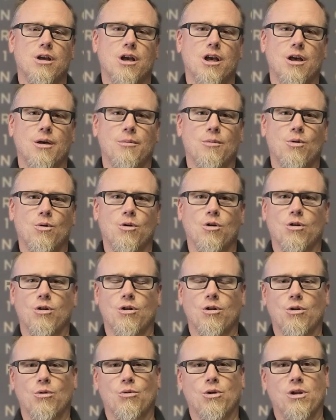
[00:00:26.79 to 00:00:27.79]

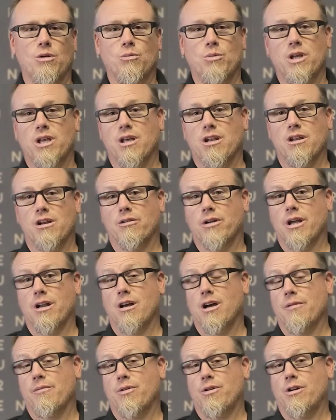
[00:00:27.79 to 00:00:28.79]
or when we get a
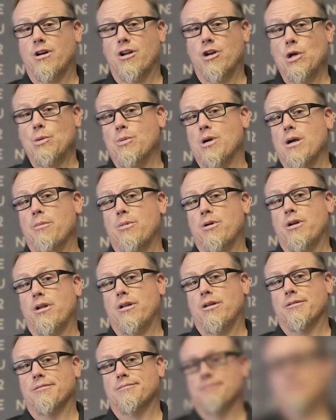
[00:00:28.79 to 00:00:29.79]
great offer on your
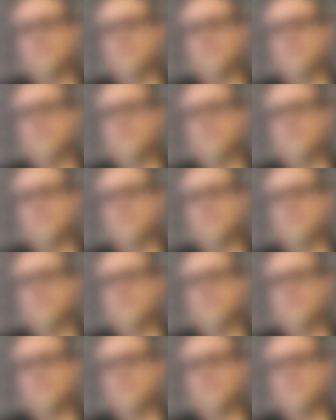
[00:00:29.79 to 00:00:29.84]
property.